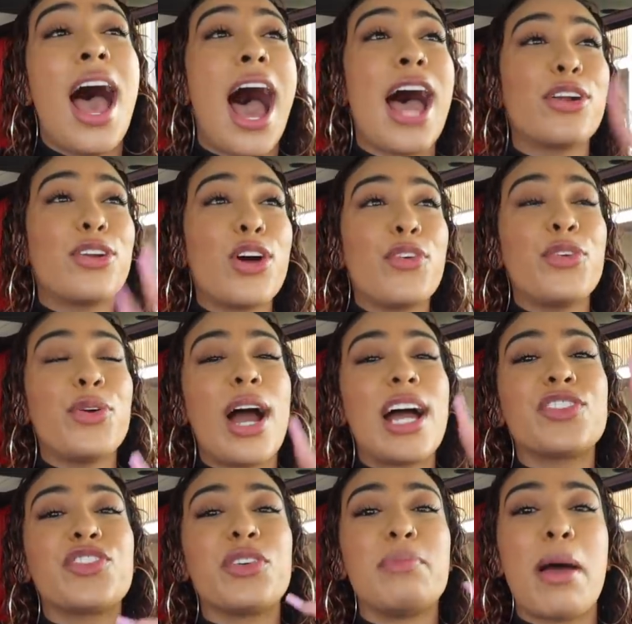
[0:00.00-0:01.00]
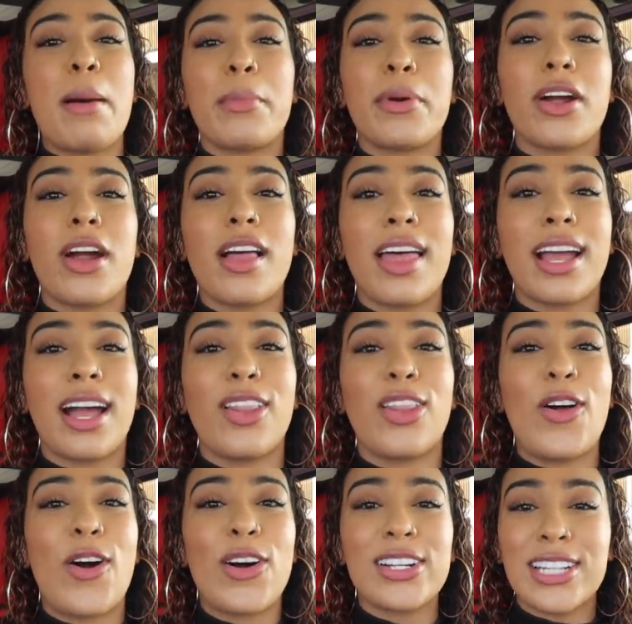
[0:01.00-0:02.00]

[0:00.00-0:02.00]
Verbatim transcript: I don't know if you guys remember, like, a long